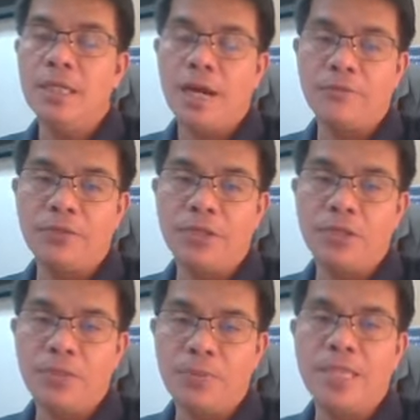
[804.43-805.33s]
after
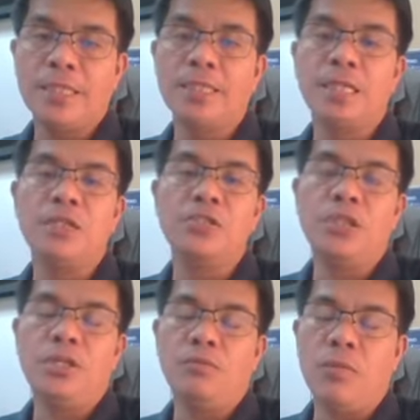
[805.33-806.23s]
your
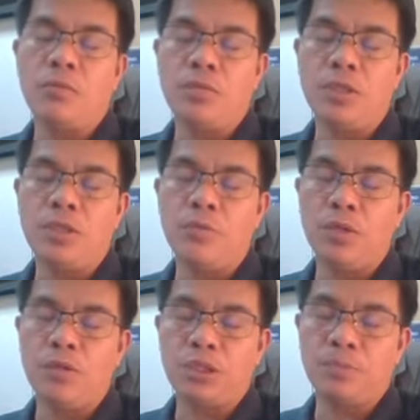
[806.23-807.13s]
presentation, when
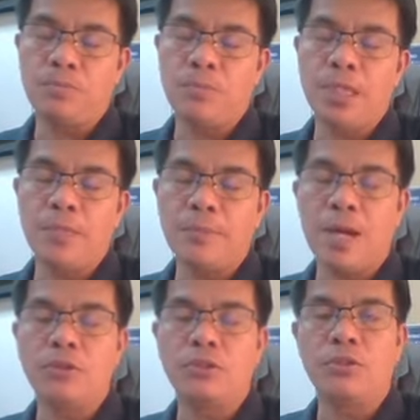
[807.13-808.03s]
you speak
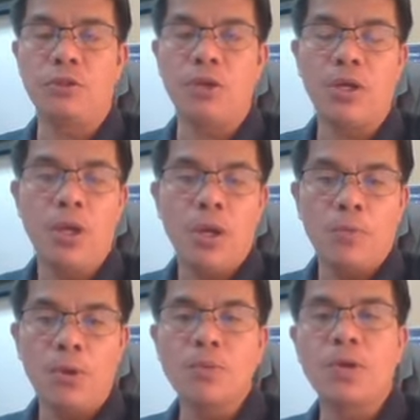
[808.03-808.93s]
about your
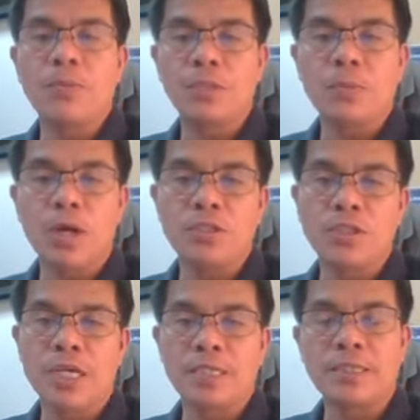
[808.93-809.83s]
programs,
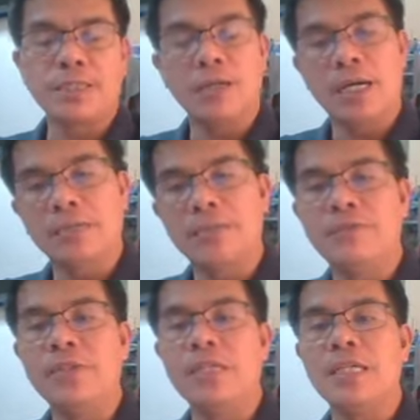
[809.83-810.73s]
projects, no,
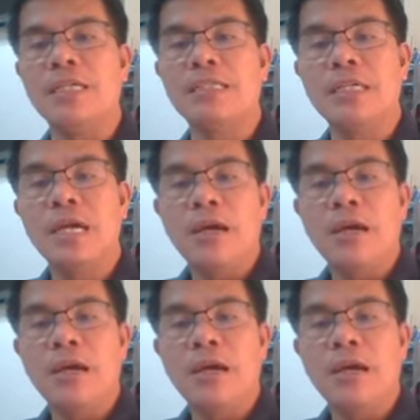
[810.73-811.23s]
activities,